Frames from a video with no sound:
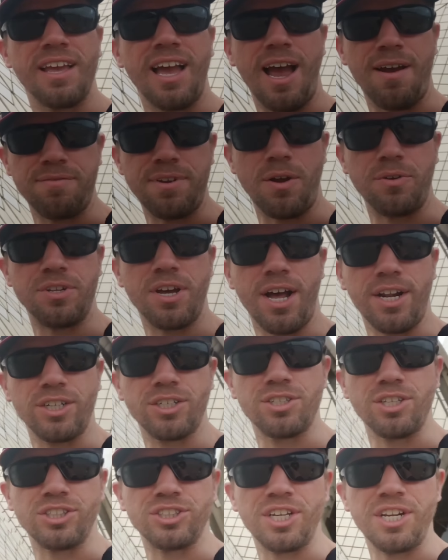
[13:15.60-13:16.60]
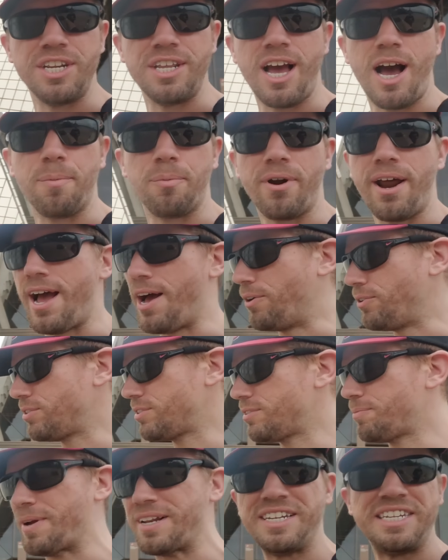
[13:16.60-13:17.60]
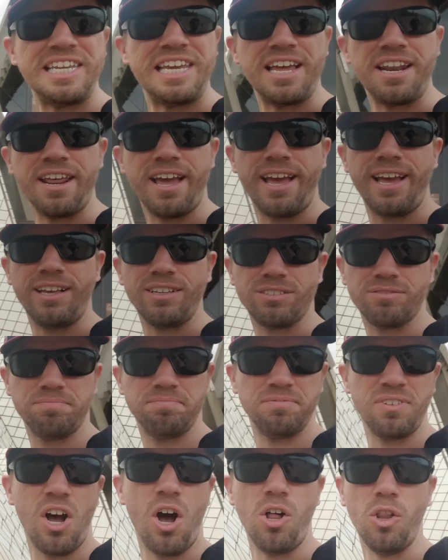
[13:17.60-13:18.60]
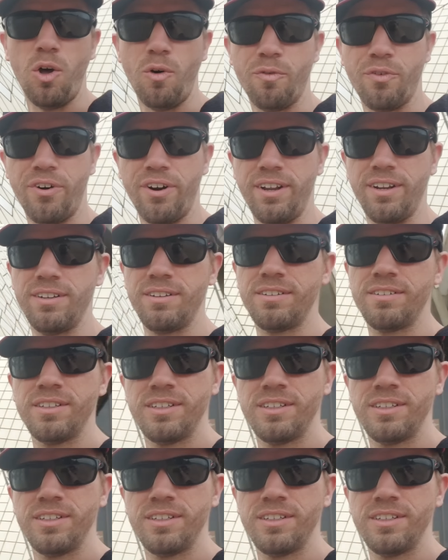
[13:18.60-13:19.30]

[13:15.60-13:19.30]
I've now touched the Sydney Opera House. My DNA is all over it.